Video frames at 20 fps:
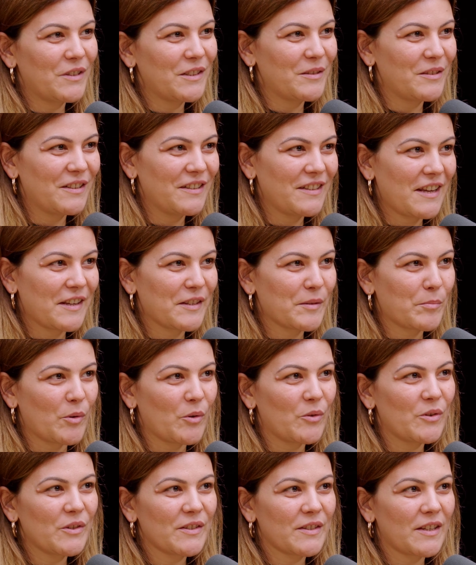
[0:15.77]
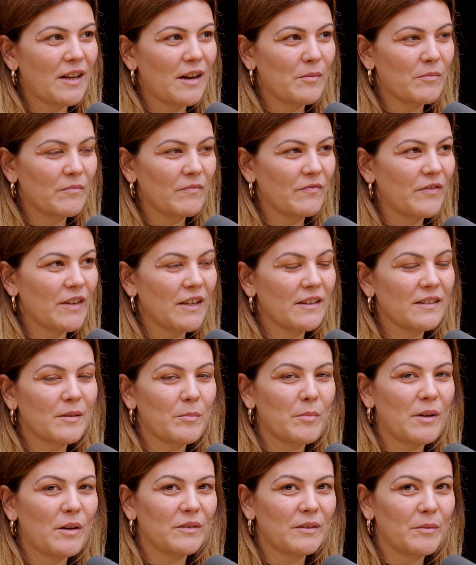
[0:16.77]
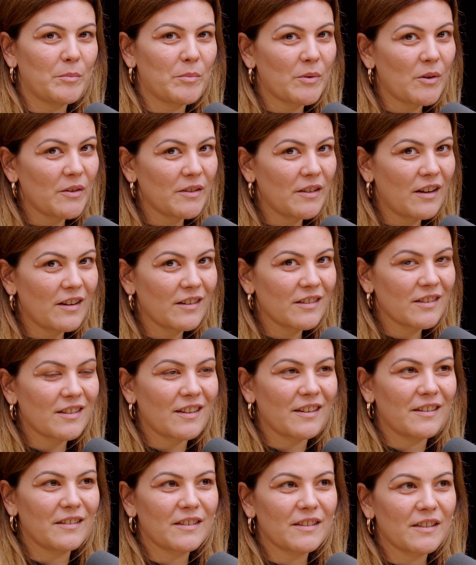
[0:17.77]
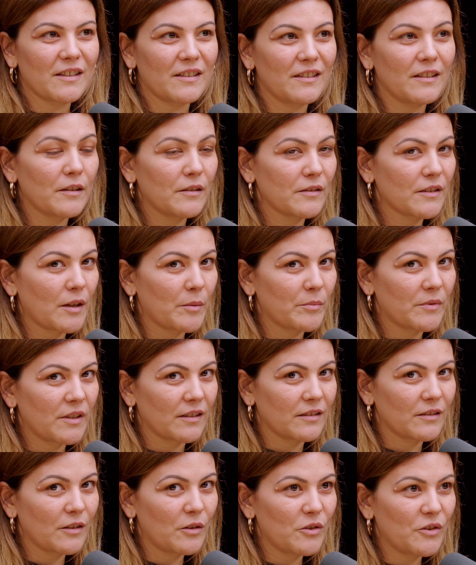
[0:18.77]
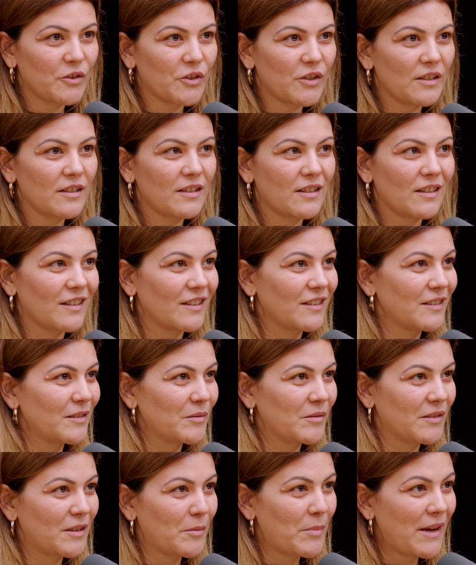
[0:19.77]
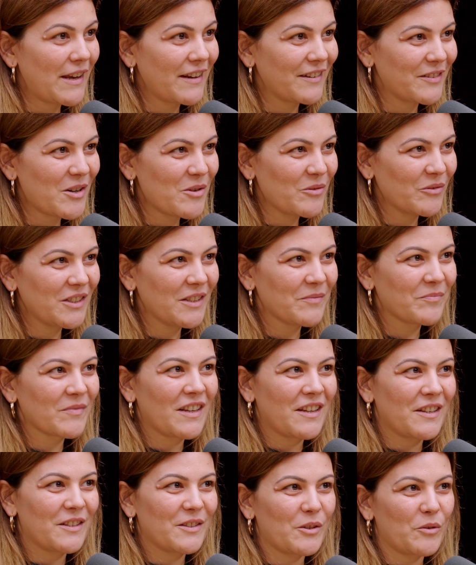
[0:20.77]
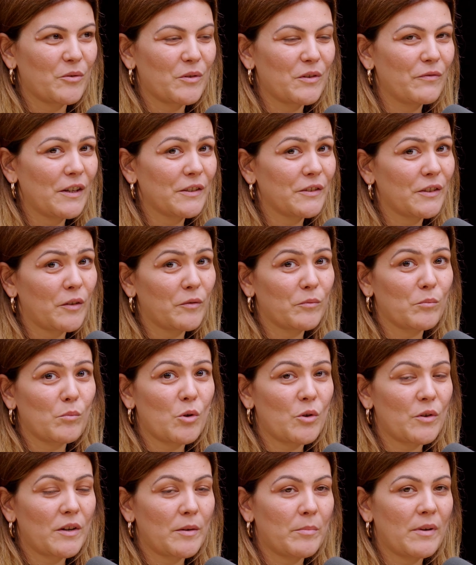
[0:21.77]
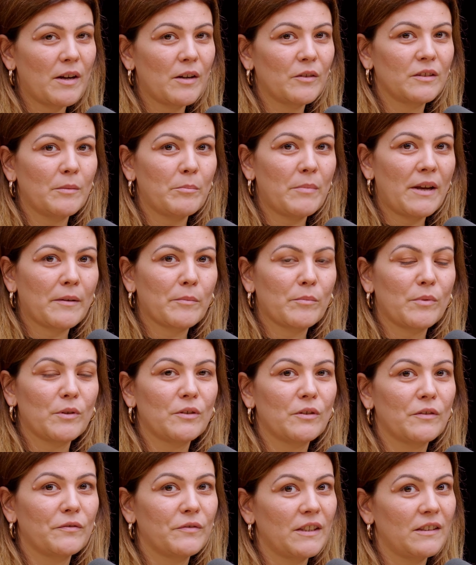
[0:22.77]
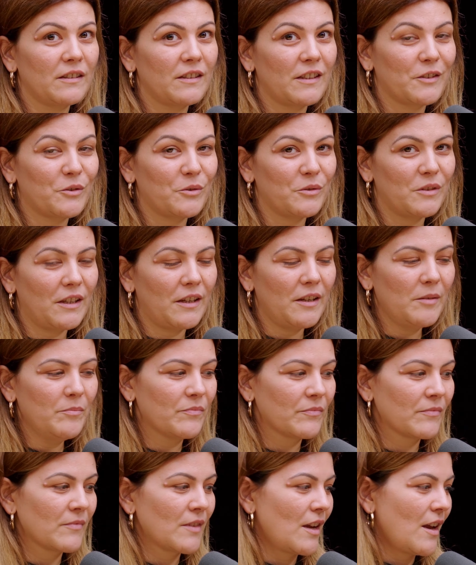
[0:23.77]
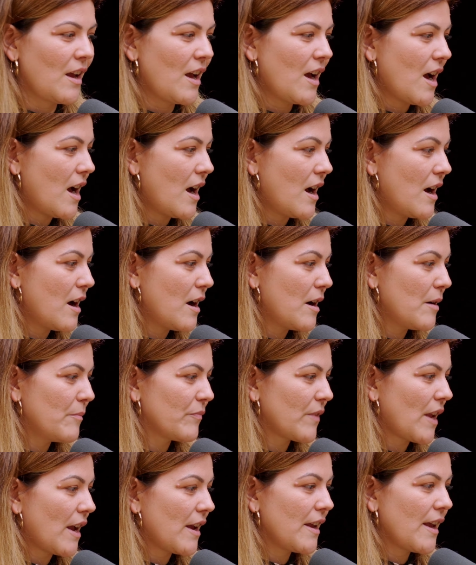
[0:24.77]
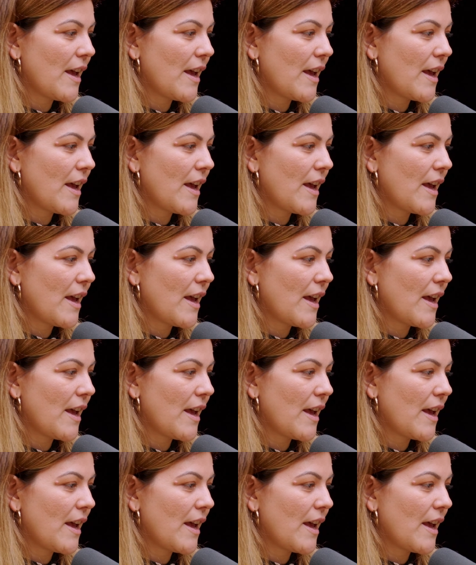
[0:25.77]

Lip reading: we'll explore some things about the products and some technologies in the background. So we'll find out more about the backbone of fintech today. I